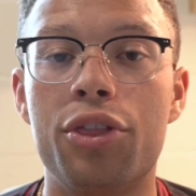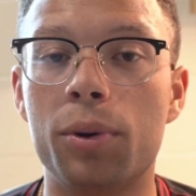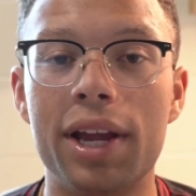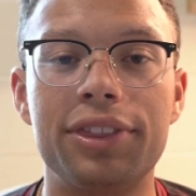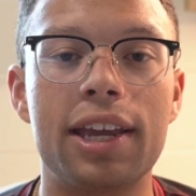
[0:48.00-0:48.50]
The
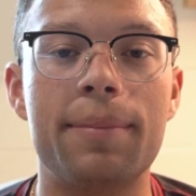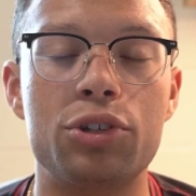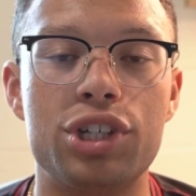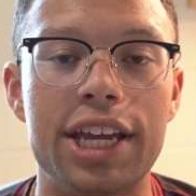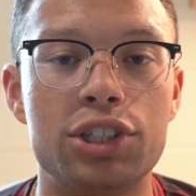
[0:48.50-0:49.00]
great thing about
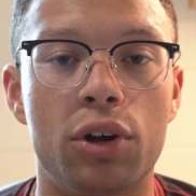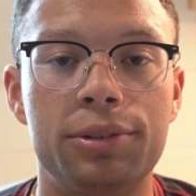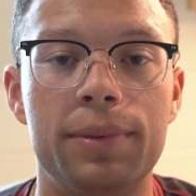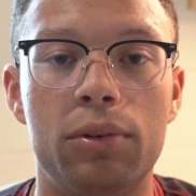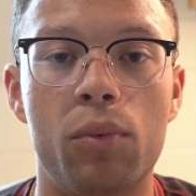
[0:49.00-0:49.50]
Chase
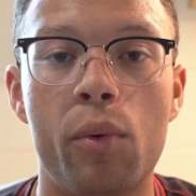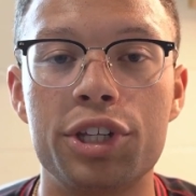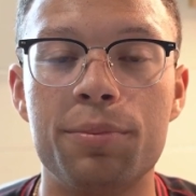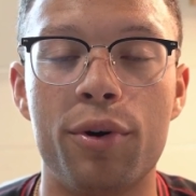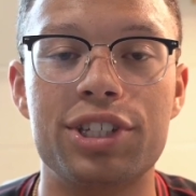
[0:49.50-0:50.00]
Ultimate
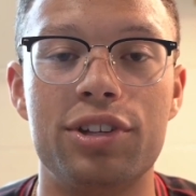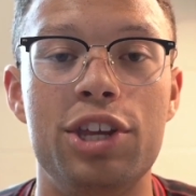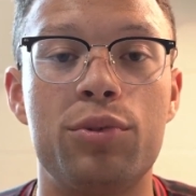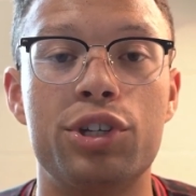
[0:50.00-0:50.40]
Rewards points is that you